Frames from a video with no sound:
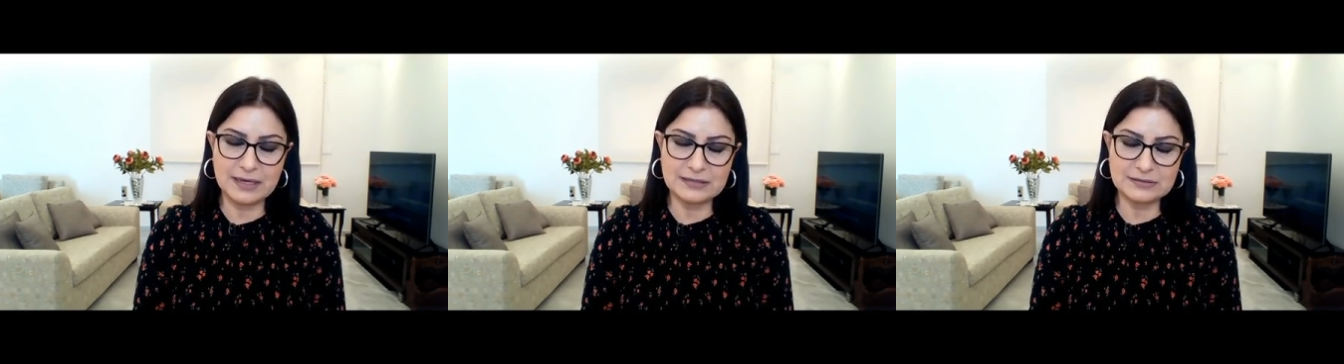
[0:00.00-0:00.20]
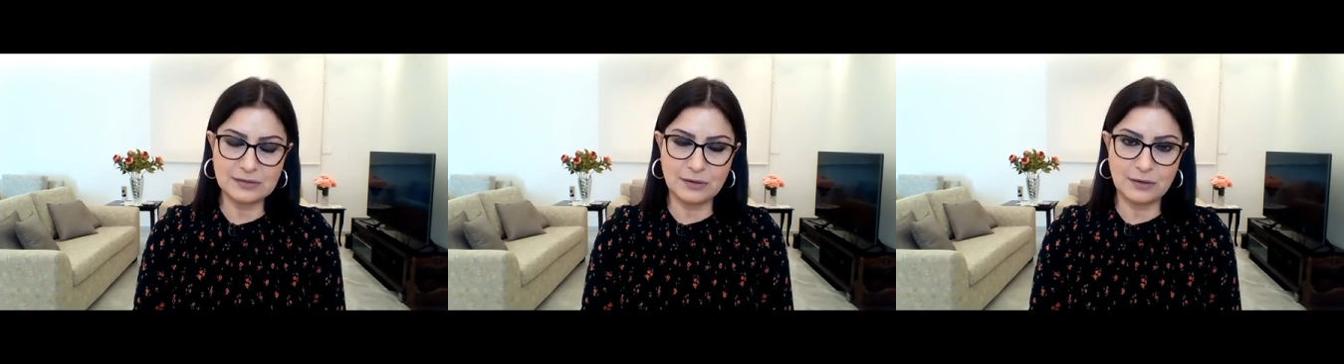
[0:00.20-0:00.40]

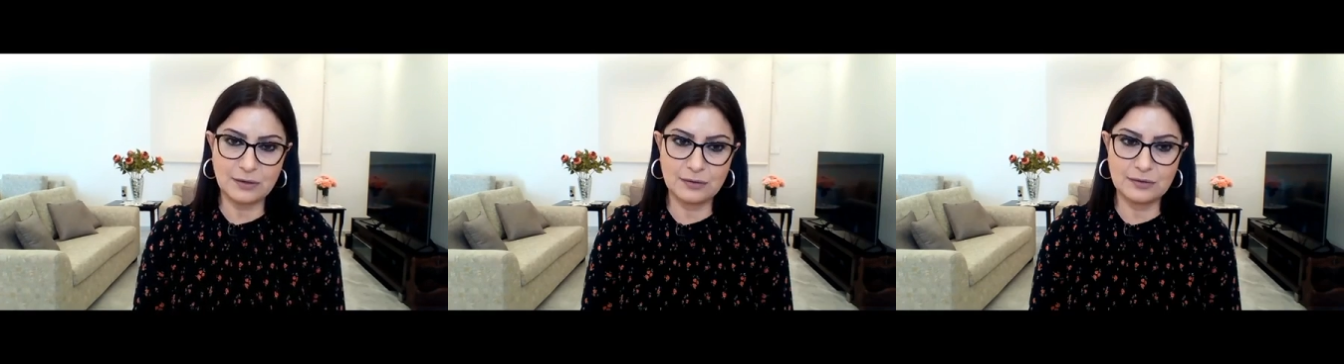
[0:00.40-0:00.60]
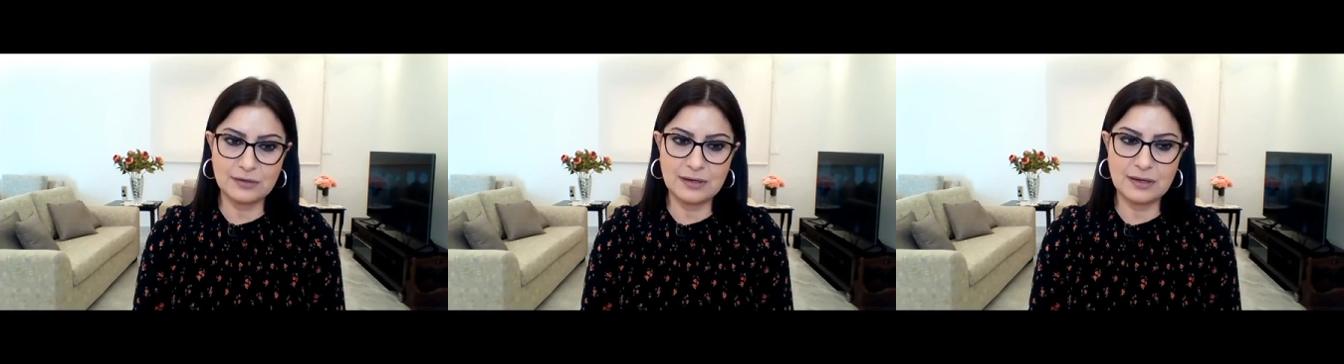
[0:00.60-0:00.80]

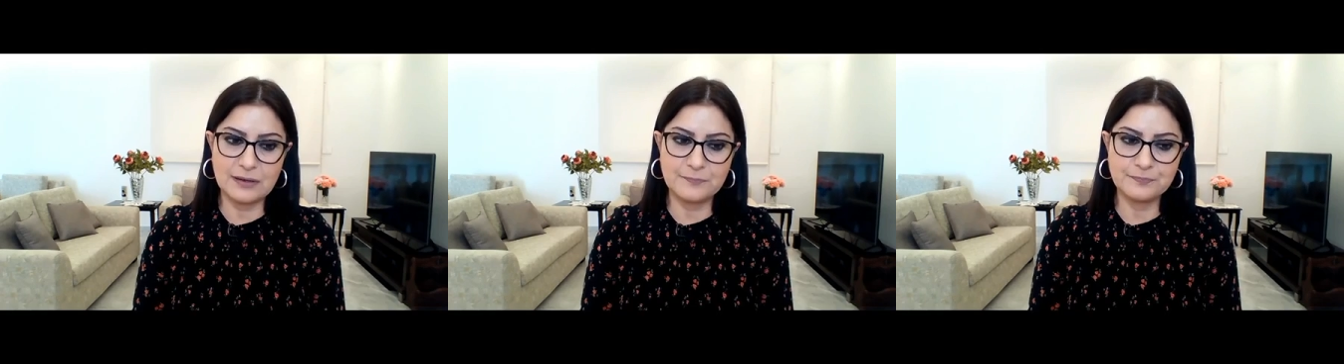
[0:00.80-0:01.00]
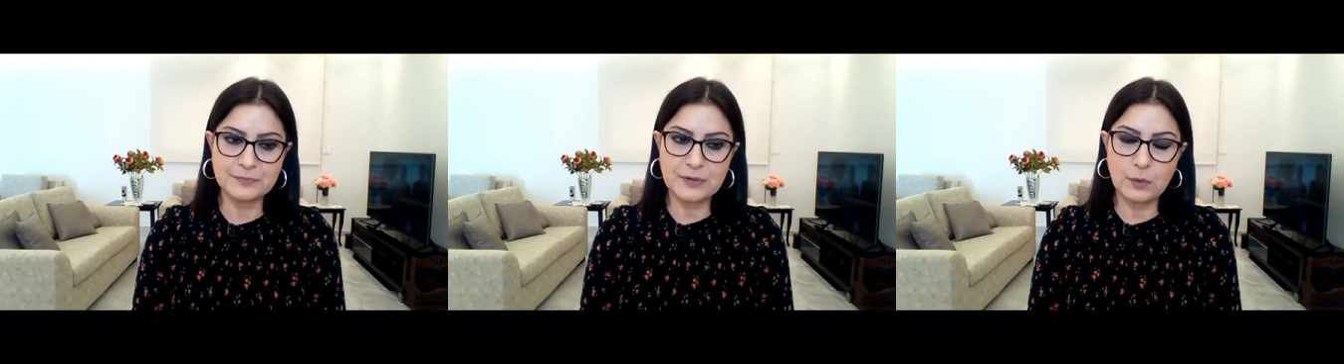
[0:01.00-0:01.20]
on
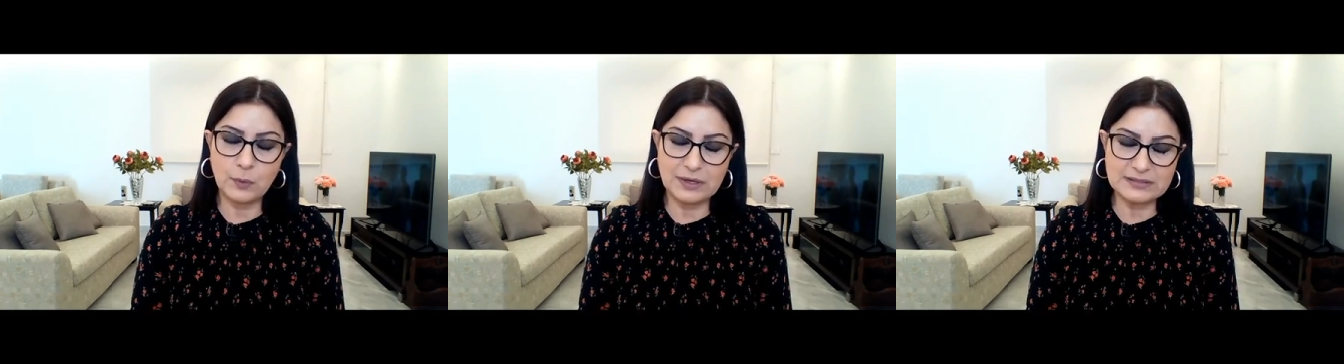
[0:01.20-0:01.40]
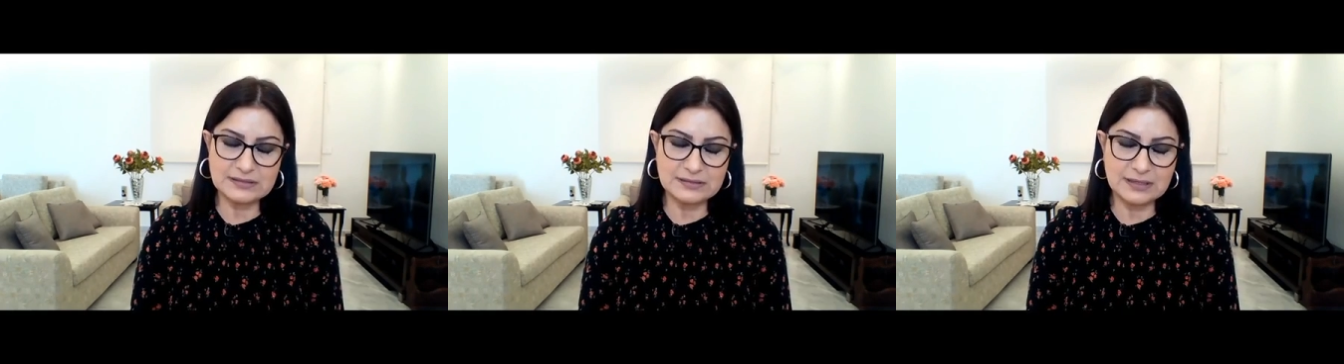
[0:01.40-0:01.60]

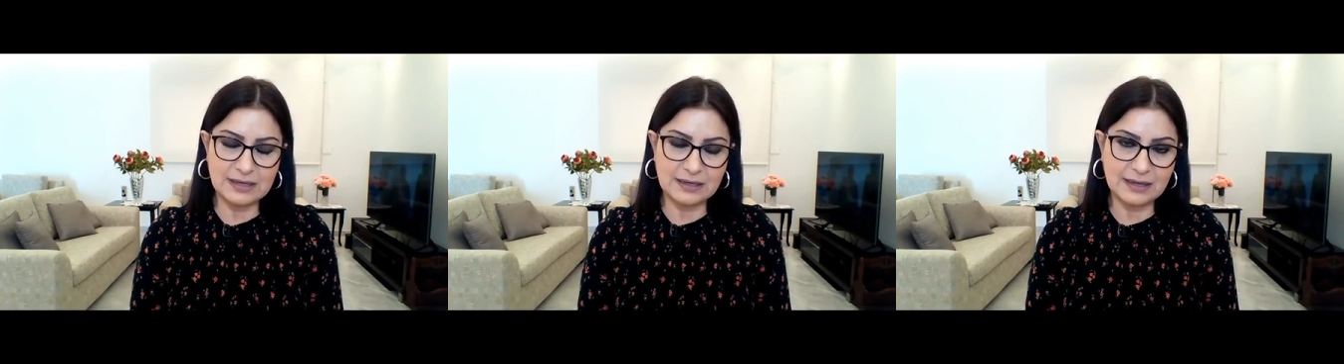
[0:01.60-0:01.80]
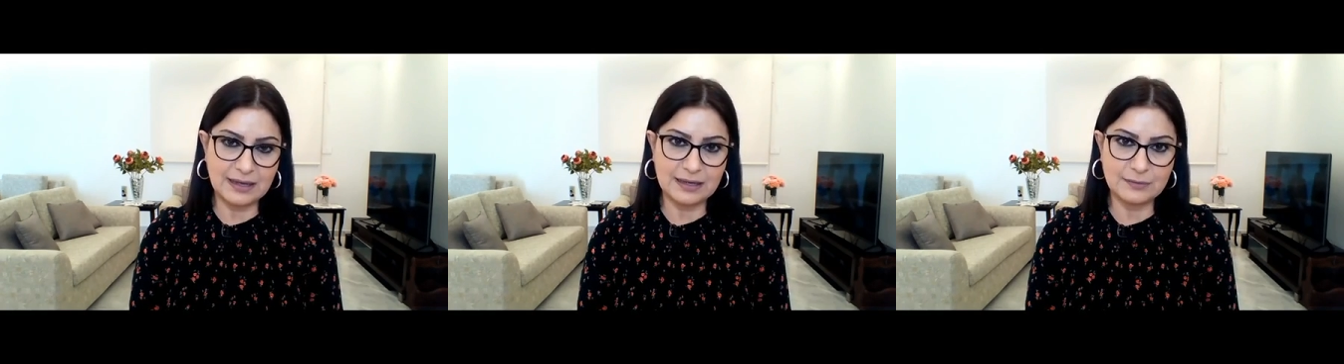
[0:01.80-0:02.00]
Wednesday
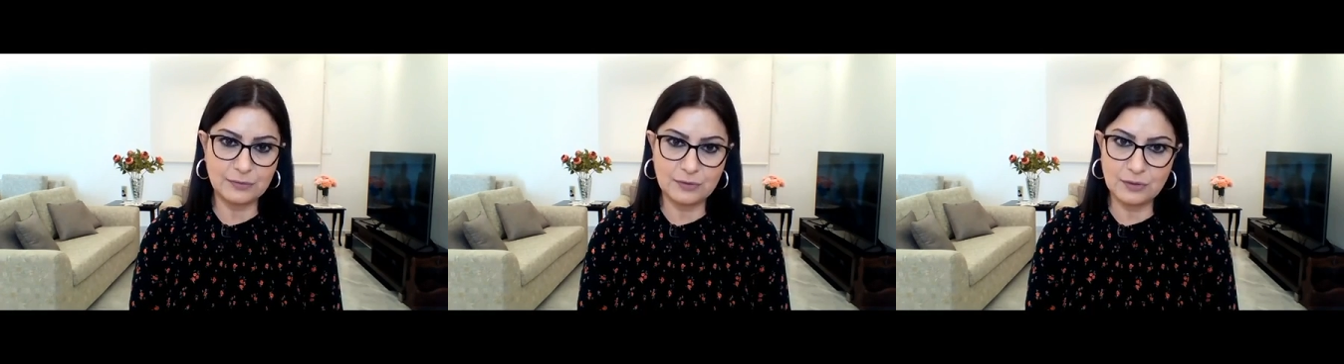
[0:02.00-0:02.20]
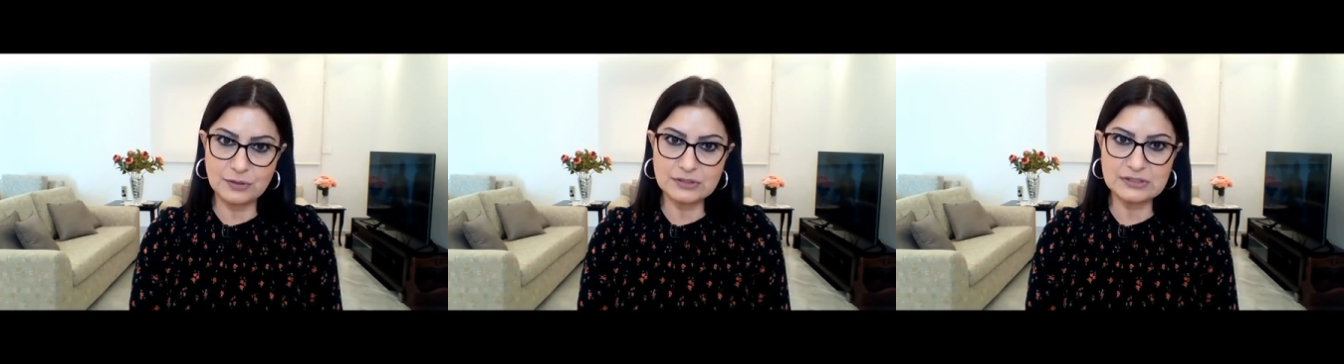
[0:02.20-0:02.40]
and
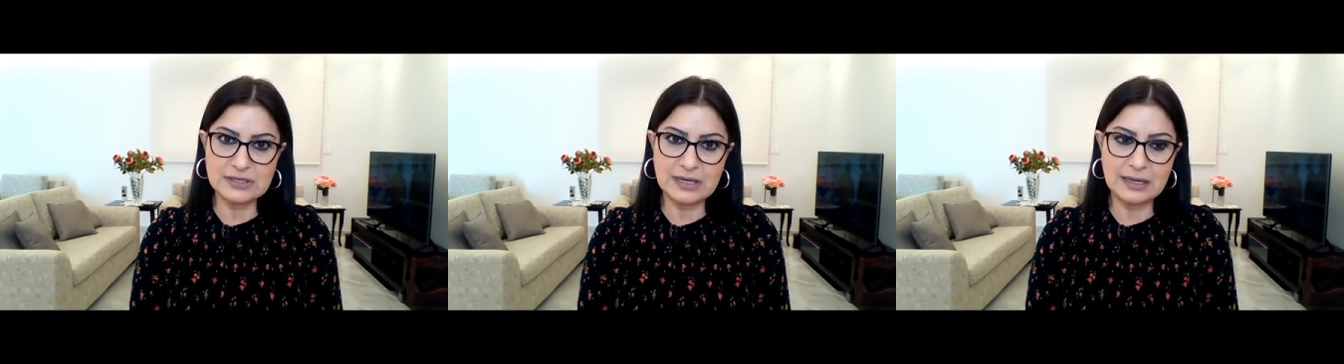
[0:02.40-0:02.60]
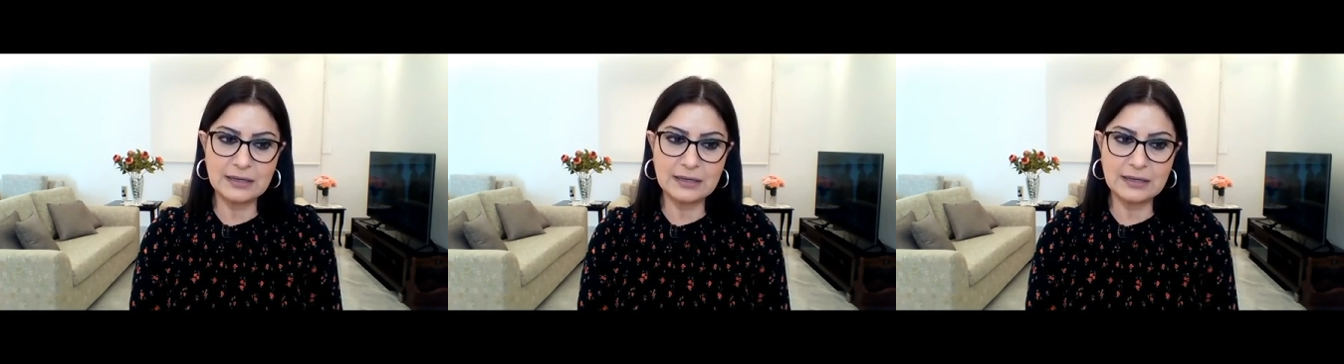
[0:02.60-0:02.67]
Thursday.